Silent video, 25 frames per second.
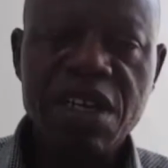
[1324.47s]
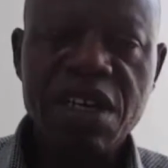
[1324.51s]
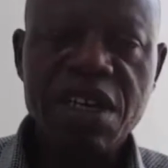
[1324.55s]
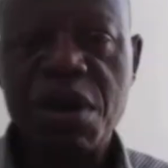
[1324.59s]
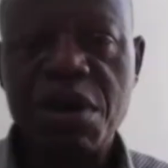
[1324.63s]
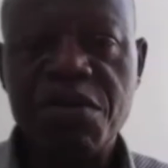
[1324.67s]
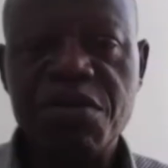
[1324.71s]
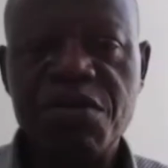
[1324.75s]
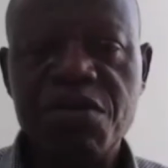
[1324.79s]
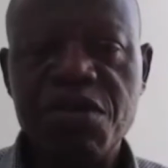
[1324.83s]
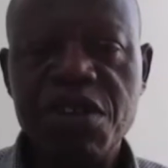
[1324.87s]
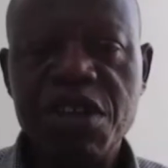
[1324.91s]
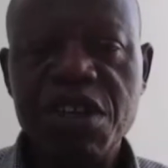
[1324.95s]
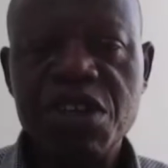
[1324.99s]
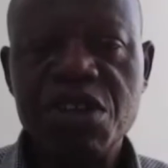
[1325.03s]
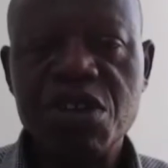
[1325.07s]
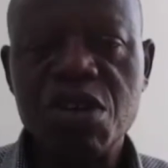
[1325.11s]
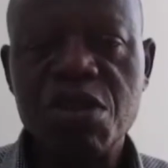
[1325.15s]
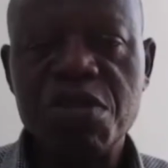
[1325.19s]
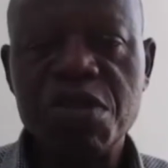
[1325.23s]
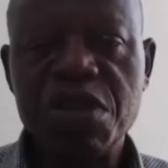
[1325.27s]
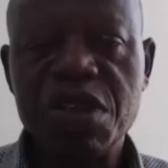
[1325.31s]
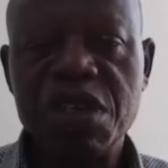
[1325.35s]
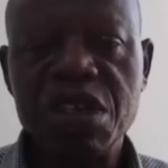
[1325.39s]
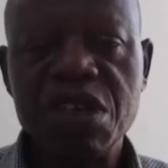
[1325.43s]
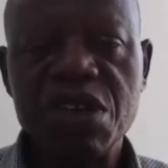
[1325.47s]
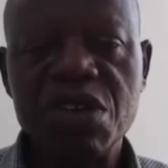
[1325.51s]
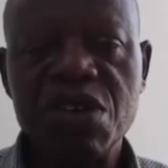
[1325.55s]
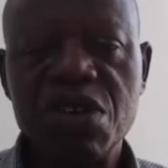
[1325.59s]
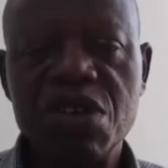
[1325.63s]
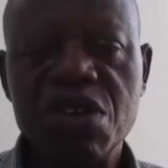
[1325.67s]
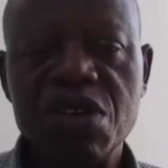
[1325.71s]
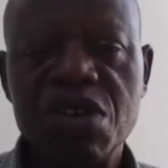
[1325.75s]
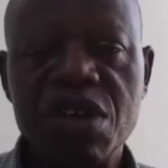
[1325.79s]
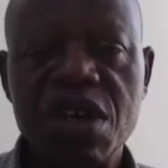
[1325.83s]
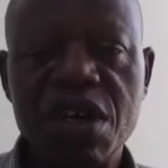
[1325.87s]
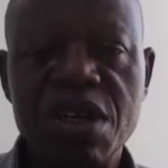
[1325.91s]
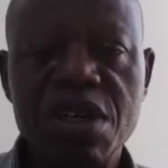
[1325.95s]
Our fees, operating
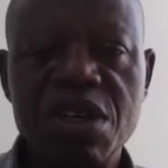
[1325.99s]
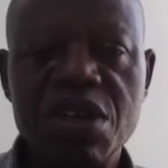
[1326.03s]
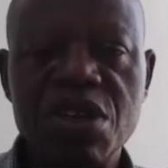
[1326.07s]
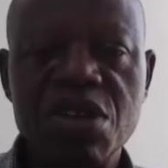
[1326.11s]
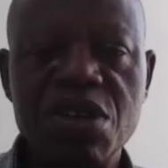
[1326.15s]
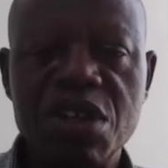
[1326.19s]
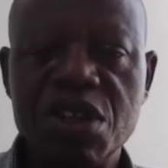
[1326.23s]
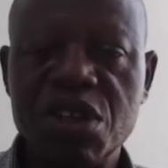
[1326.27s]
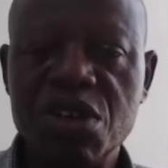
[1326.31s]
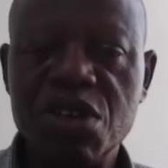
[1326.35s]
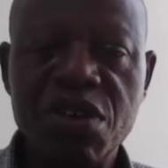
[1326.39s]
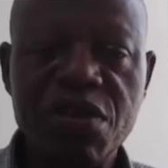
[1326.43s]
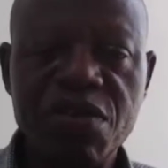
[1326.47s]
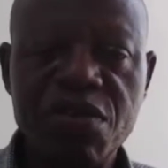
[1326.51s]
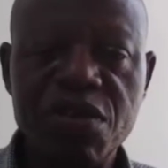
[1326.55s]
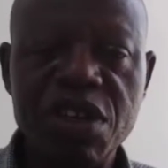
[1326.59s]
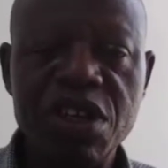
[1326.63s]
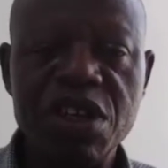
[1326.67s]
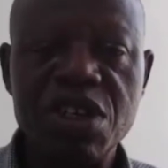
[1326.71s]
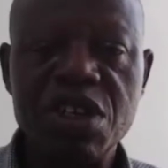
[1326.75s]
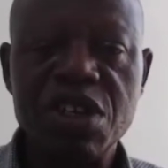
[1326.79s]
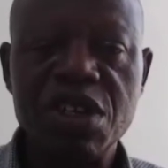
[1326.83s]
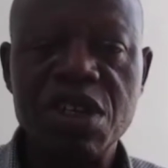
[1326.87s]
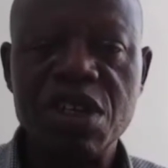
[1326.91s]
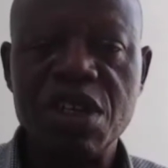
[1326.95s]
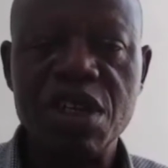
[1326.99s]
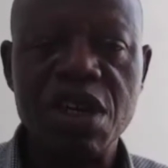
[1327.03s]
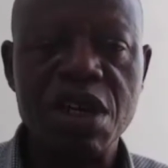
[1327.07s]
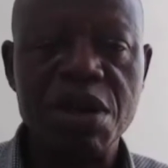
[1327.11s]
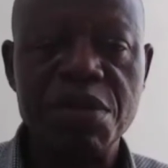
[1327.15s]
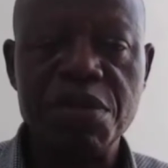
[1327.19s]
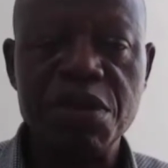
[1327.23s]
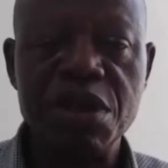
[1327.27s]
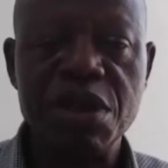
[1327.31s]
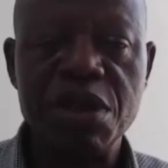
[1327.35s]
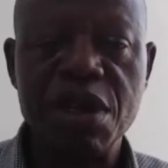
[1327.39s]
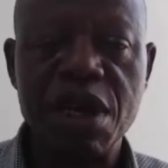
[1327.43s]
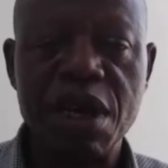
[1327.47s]
costs, it's not fees. I
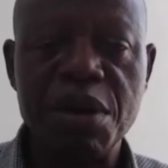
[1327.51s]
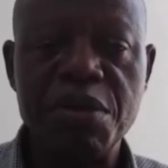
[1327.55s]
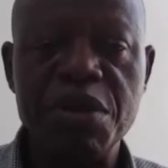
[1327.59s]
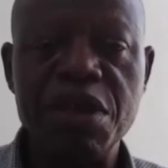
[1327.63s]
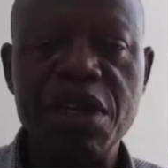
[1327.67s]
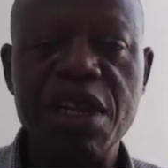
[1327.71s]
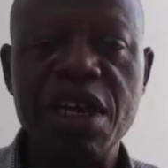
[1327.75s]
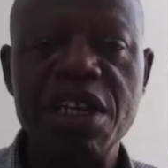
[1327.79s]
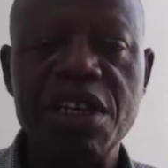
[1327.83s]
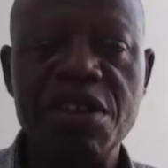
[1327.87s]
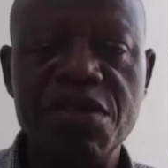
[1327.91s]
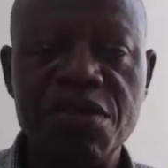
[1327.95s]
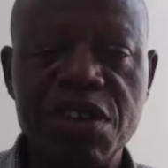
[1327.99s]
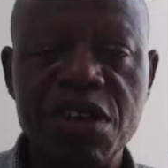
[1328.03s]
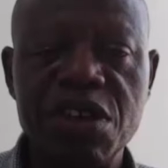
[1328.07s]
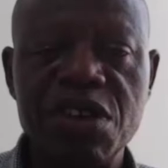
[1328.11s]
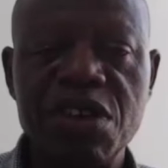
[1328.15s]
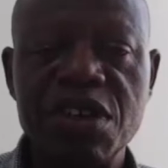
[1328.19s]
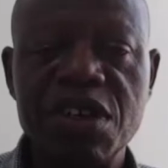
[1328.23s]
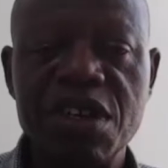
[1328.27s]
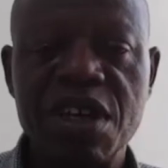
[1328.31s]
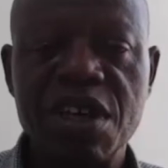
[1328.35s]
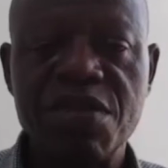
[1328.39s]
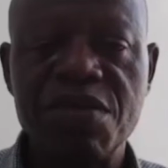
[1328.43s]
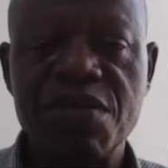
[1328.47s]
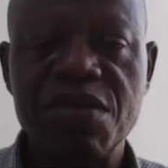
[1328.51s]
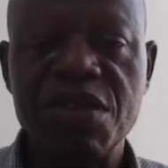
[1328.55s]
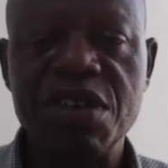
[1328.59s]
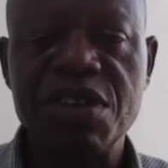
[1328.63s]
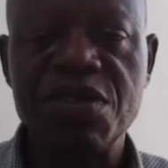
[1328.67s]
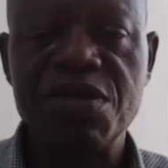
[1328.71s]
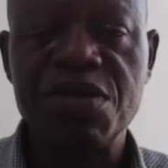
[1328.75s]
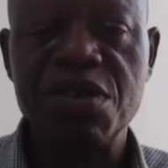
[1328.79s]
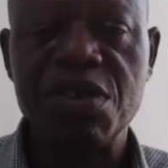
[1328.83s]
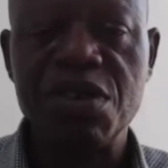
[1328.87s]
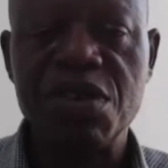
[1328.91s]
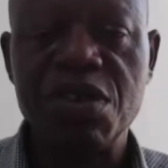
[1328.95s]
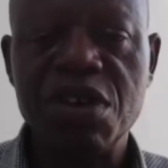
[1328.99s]
mean that the figures are
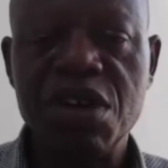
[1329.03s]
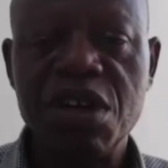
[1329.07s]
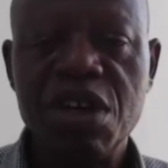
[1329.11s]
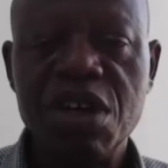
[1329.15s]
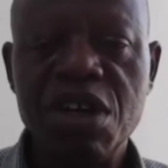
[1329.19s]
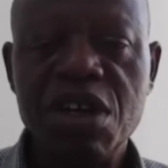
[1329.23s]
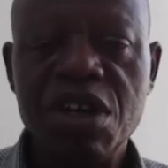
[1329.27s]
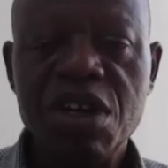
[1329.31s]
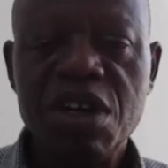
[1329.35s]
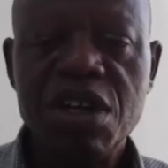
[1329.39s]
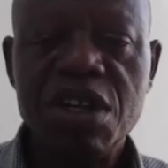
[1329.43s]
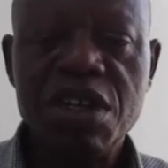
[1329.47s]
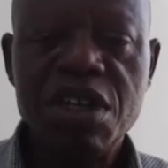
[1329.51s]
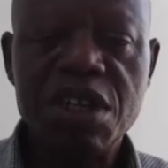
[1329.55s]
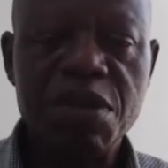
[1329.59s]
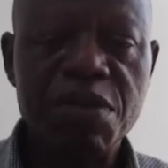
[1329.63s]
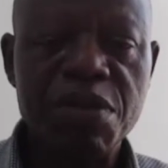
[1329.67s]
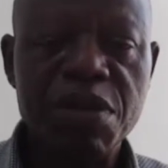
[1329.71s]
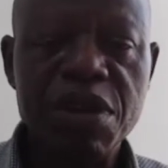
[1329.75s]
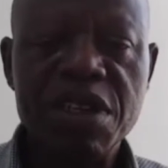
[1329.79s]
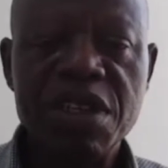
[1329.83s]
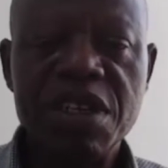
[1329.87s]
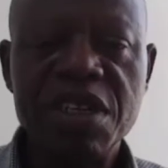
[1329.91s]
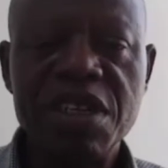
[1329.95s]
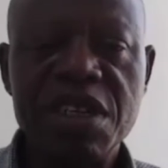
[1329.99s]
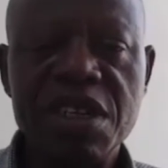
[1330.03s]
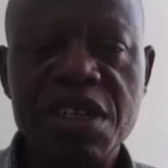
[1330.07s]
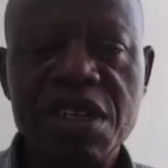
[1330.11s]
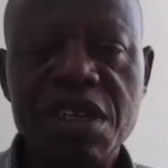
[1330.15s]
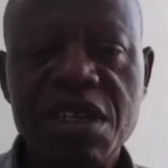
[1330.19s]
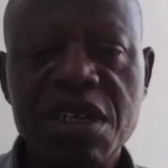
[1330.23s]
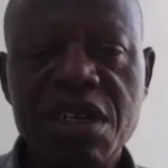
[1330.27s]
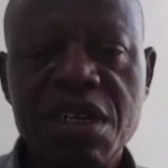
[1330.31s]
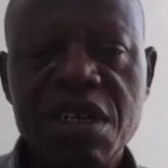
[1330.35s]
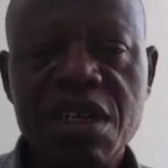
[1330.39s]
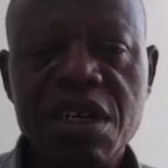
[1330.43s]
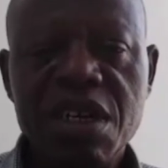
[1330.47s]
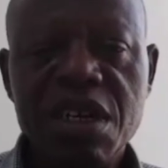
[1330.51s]
fees for simplicity.
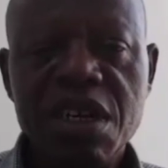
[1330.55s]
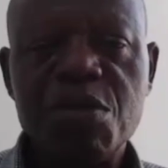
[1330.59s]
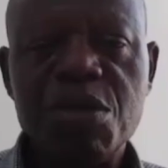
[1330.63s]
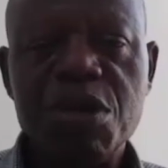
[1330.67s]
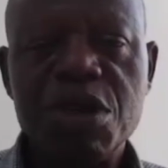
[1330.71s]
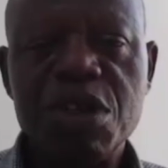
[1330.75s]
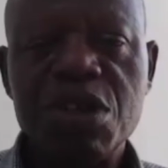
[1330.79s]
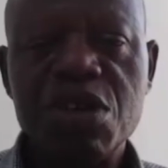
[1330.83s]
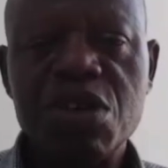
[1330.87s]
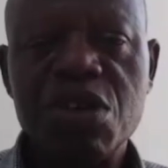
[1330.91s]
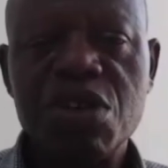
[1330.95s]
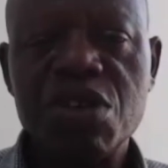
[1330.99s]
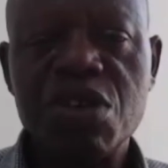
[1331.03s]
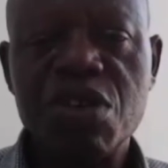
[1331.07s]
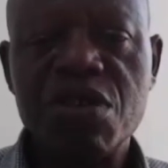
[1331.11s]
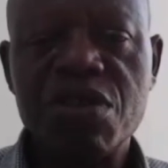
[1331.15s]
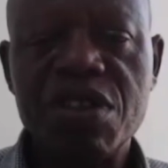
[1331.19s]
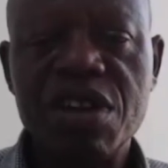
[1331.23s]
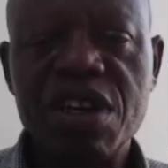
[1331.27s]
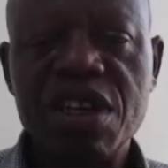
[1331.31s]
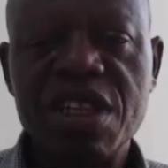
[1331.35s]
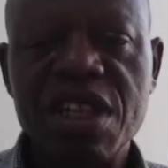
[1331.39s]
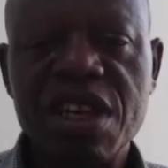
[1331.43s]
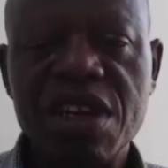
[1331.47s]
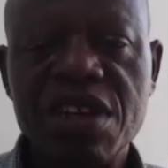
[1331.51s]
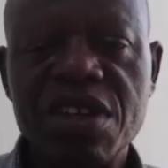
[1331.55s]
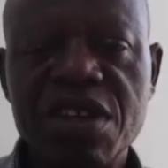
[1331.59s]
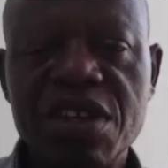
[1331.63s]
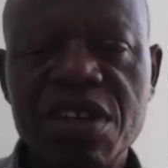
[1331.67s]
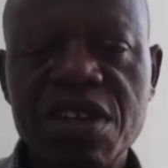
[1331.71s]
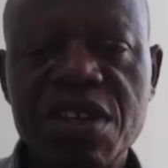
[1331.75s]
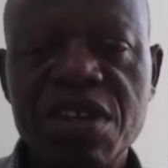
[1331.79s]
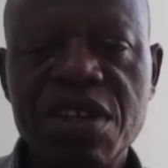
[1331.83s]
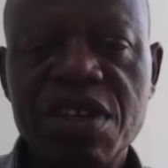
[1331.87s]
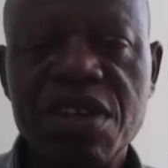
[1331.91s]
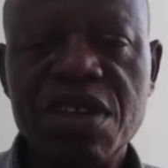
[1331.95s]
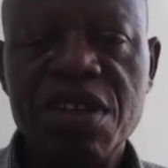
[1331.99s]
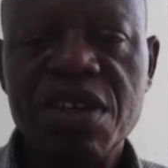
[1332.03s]
Operating cost of
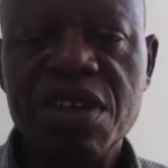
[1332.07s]
3,000.